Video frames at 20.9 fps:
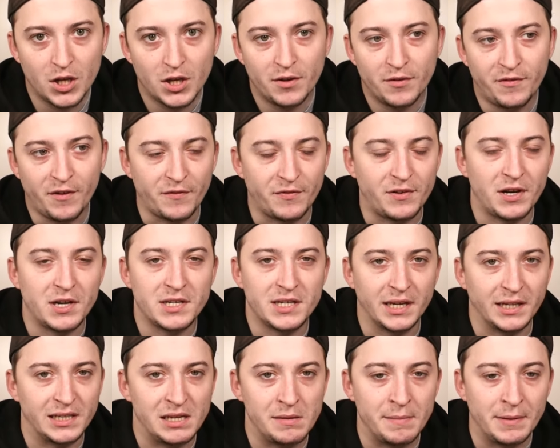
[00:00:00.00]
50 to
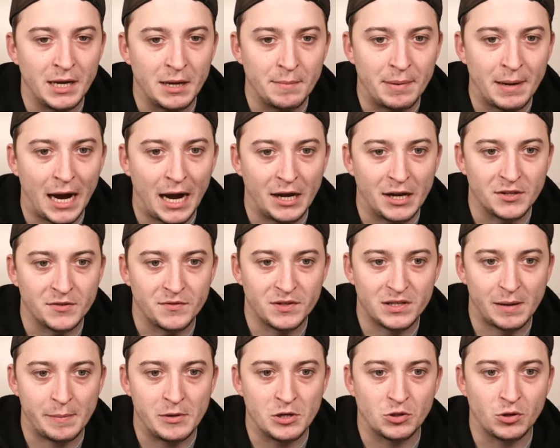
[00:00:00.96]
60 million pounds for
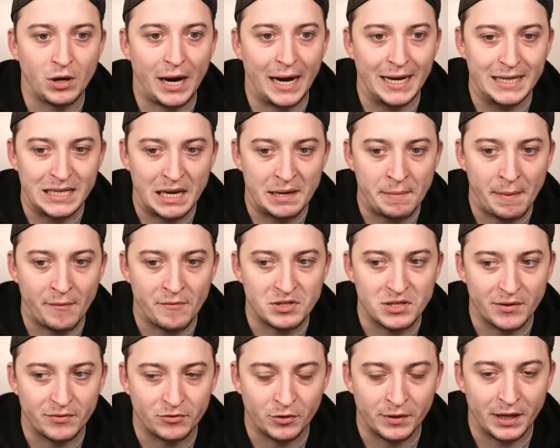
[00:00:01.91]
someone who's got 18 months
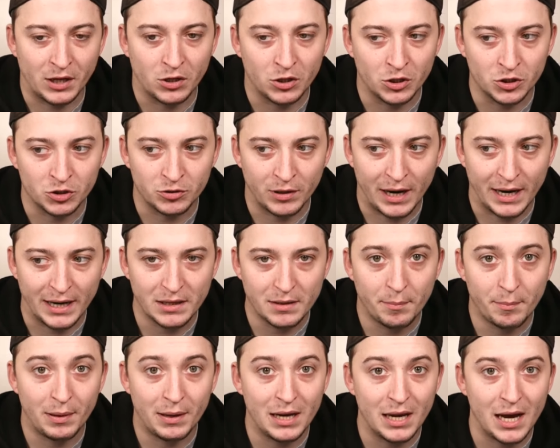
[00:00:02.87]
left on their contract,
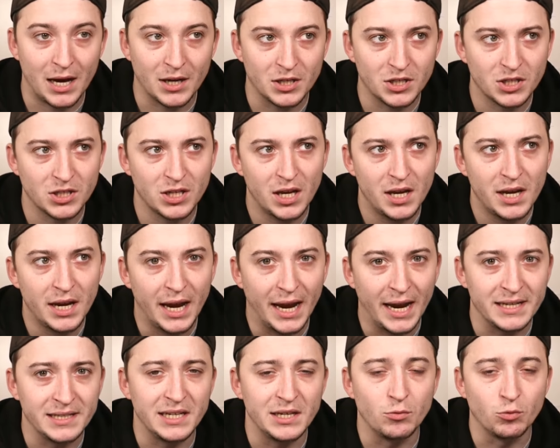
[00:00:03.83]
plus,
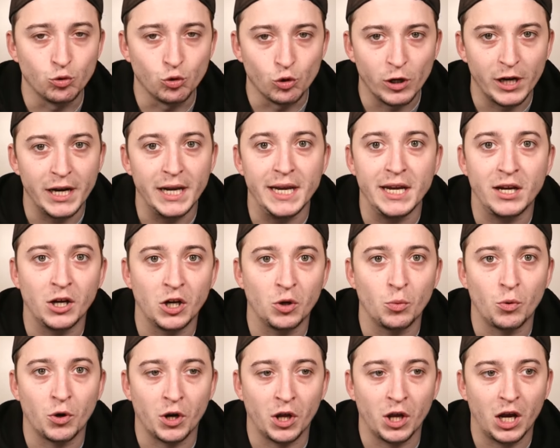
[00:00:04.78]
is he really going to
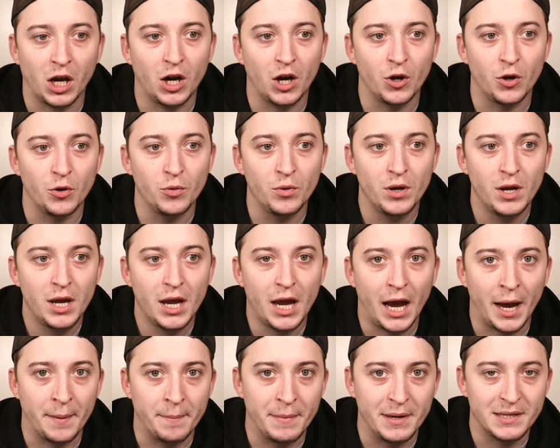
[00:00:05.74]
want to go
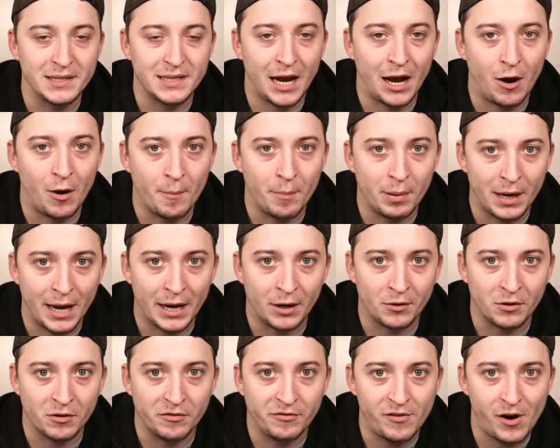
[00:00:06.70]
and miss out on playing
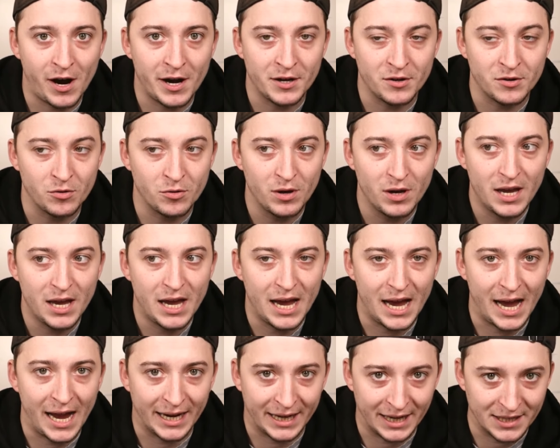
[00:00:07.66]
on a final
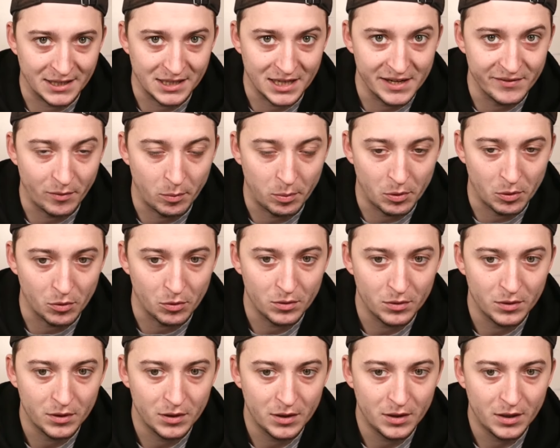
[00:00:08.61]
against Liverpool?
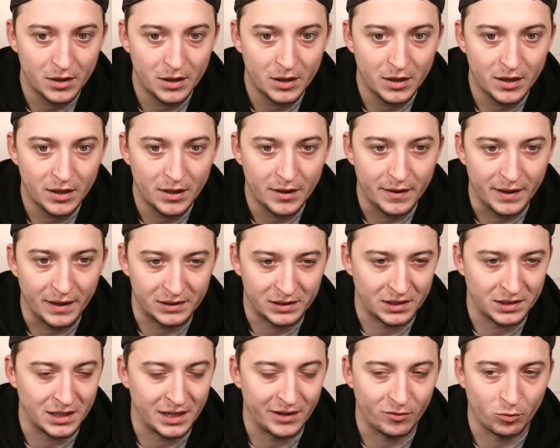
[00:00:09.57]
This is
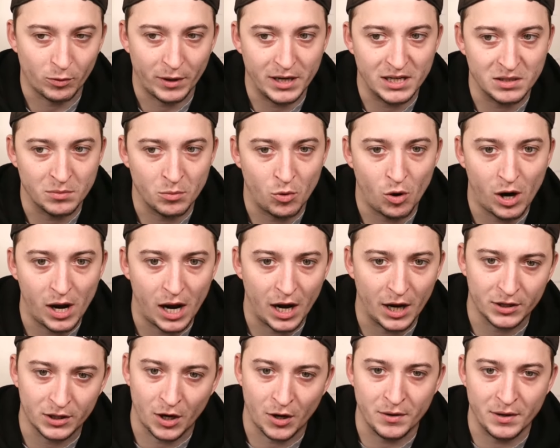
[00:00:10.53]
another reason why I
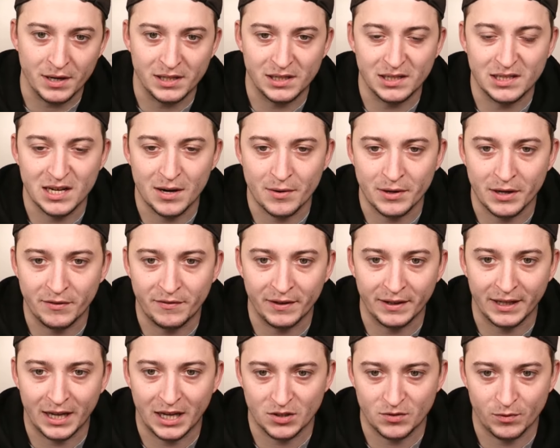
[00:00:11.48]
don't necessarily think
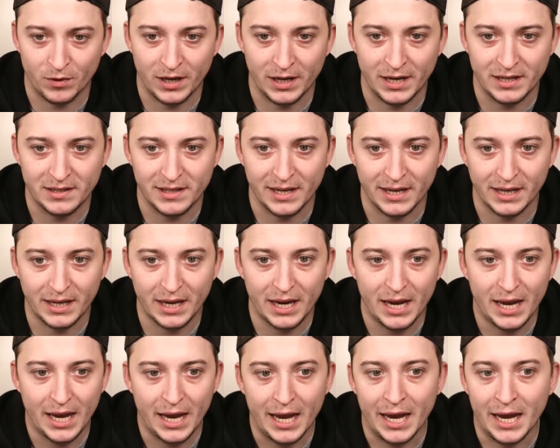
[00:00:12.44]
that's realistic,
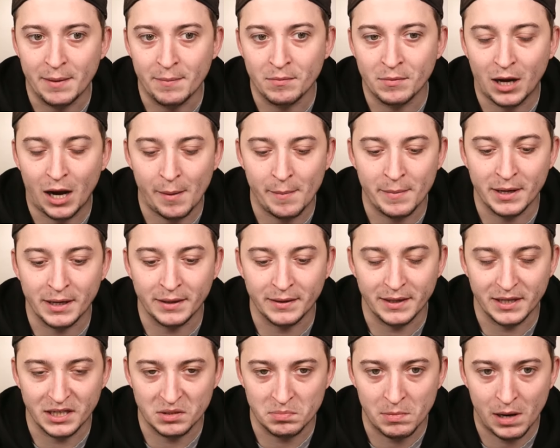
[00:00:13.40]
him coming
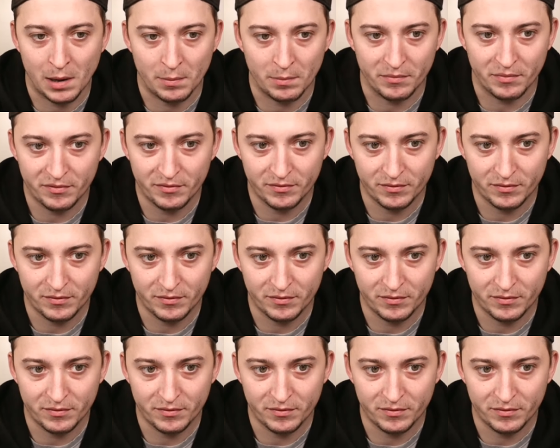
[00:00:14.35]
this month.